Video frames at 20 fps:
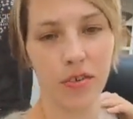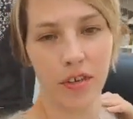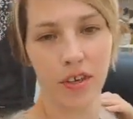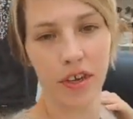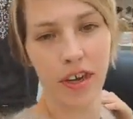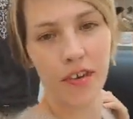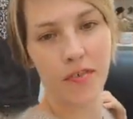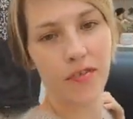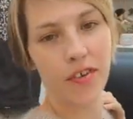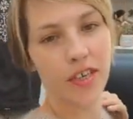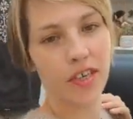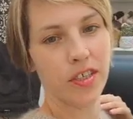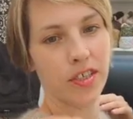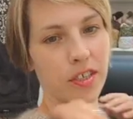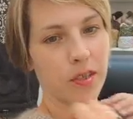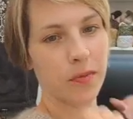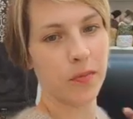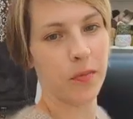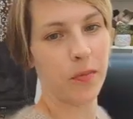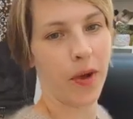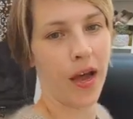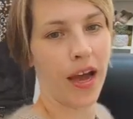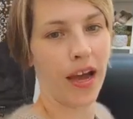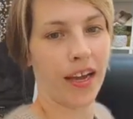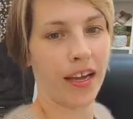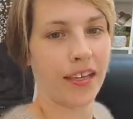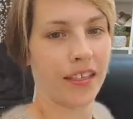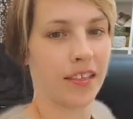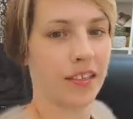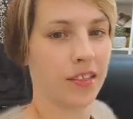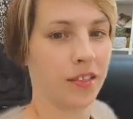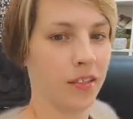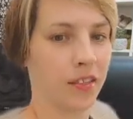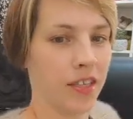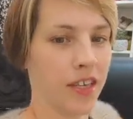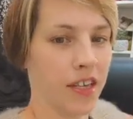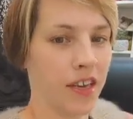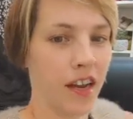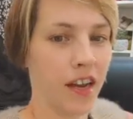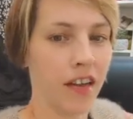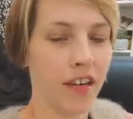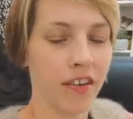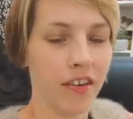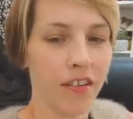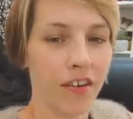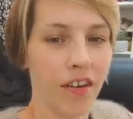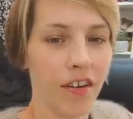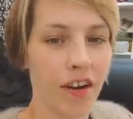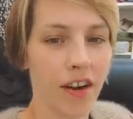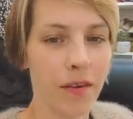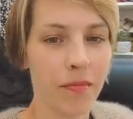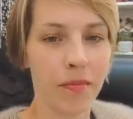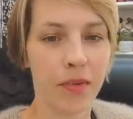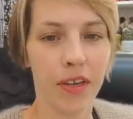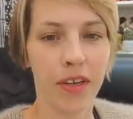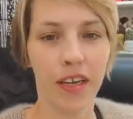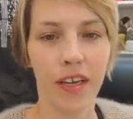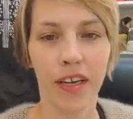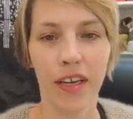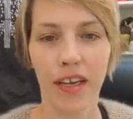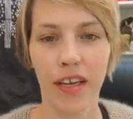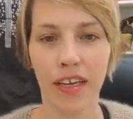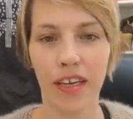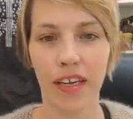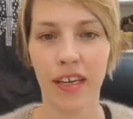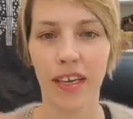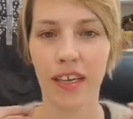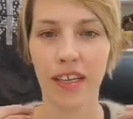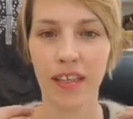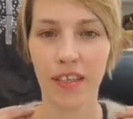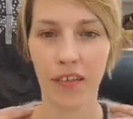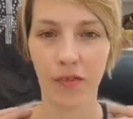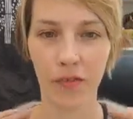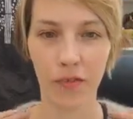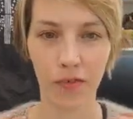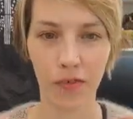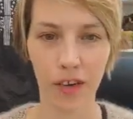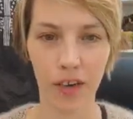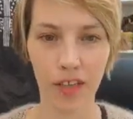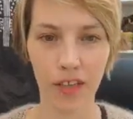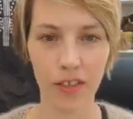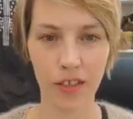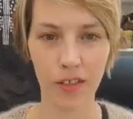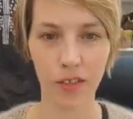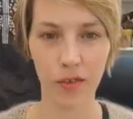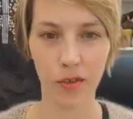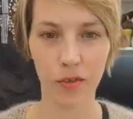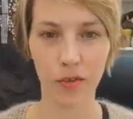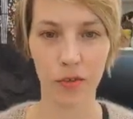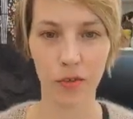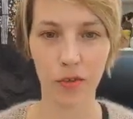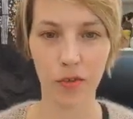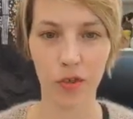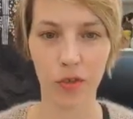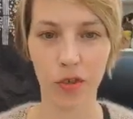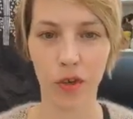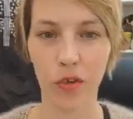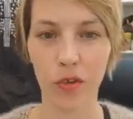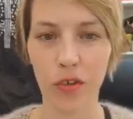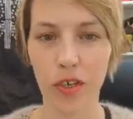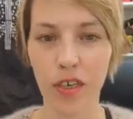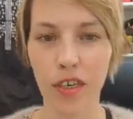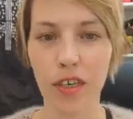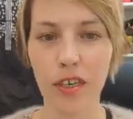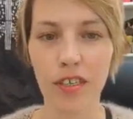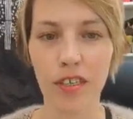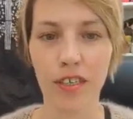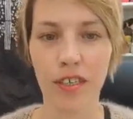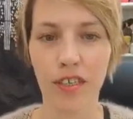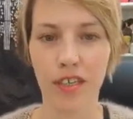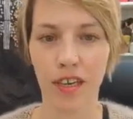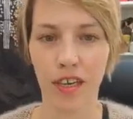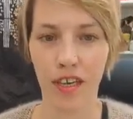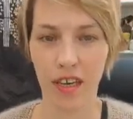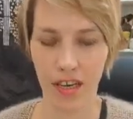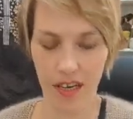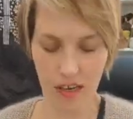I finished the back to the underarm and the front two shoulders, and